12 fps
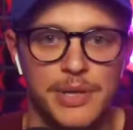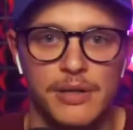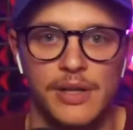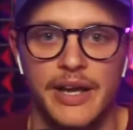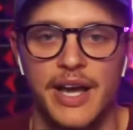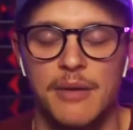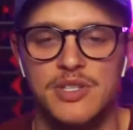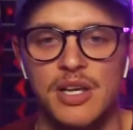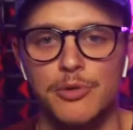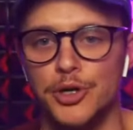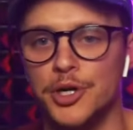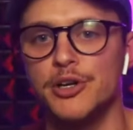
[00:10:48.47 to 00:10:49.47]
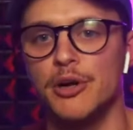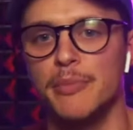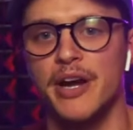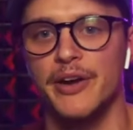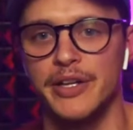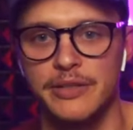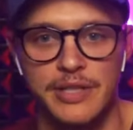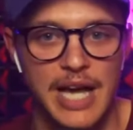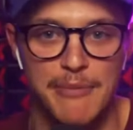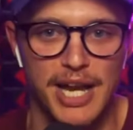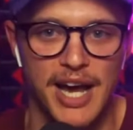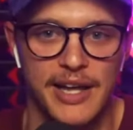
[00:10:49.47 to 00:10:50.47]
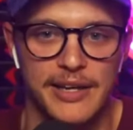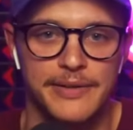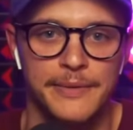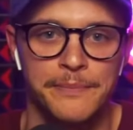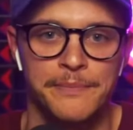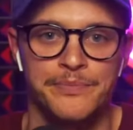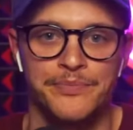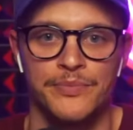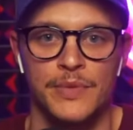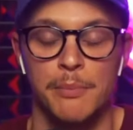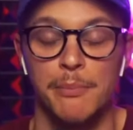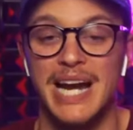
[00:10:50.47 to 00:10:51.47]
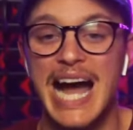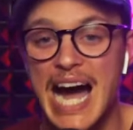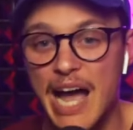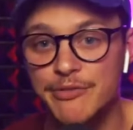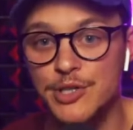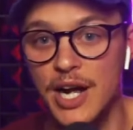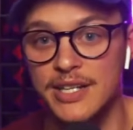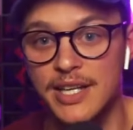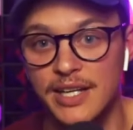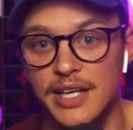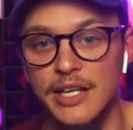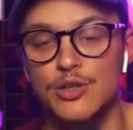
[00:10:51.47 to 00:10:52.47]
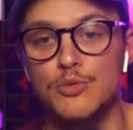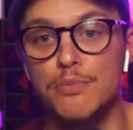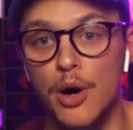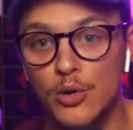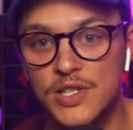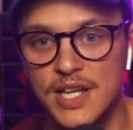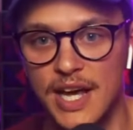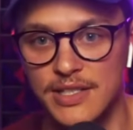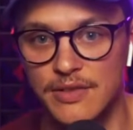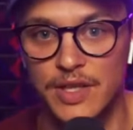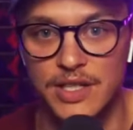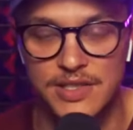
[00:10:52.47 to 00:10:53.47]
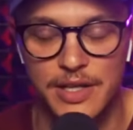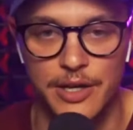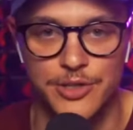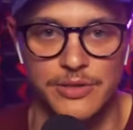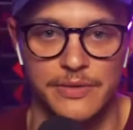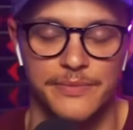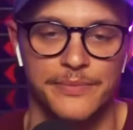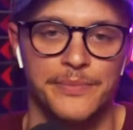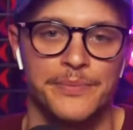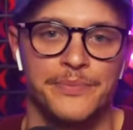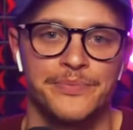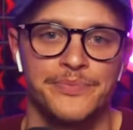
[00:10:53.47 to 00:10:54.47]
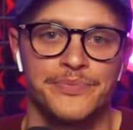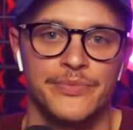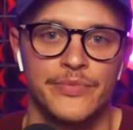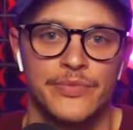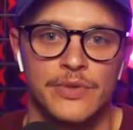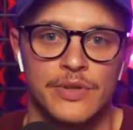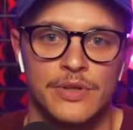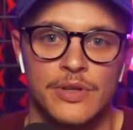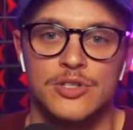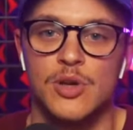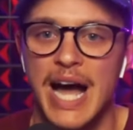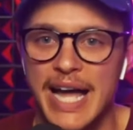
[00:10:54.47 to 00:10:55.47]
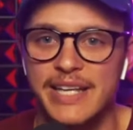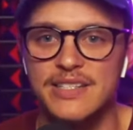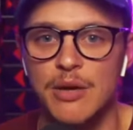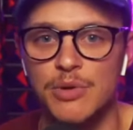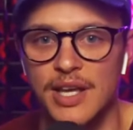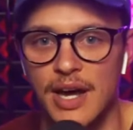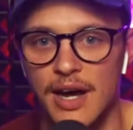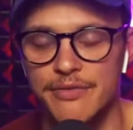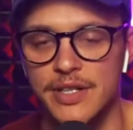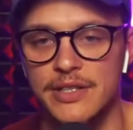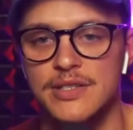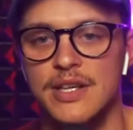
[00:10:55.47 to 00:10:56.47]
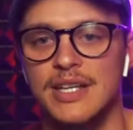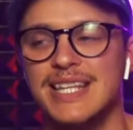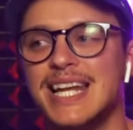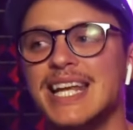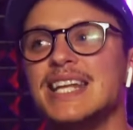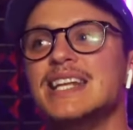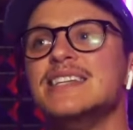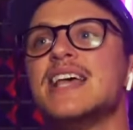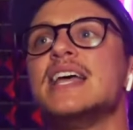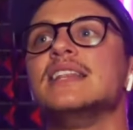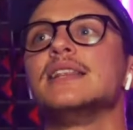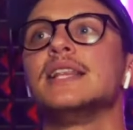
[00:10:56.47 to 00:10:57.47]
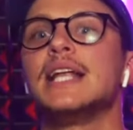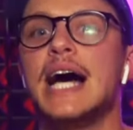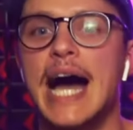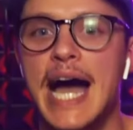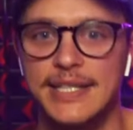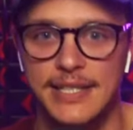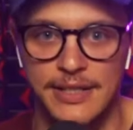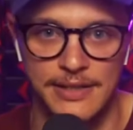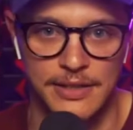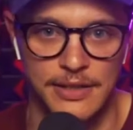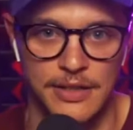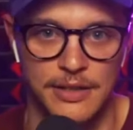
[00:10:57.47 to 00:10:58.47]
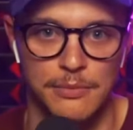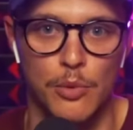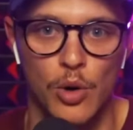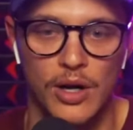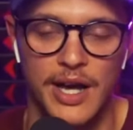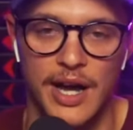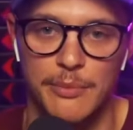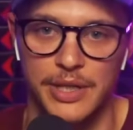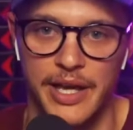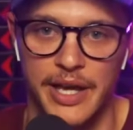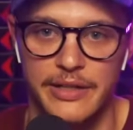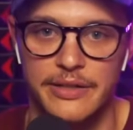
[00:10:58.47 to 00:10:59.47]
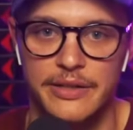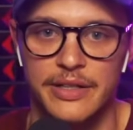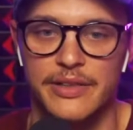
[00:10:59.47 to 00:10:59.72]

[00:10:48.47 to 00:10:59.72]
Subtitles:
appear like I'm some Greek grammarian. I'm not. But I've tried digging into both sides of the discussion. So I can say with confidence that it is a lot more complicated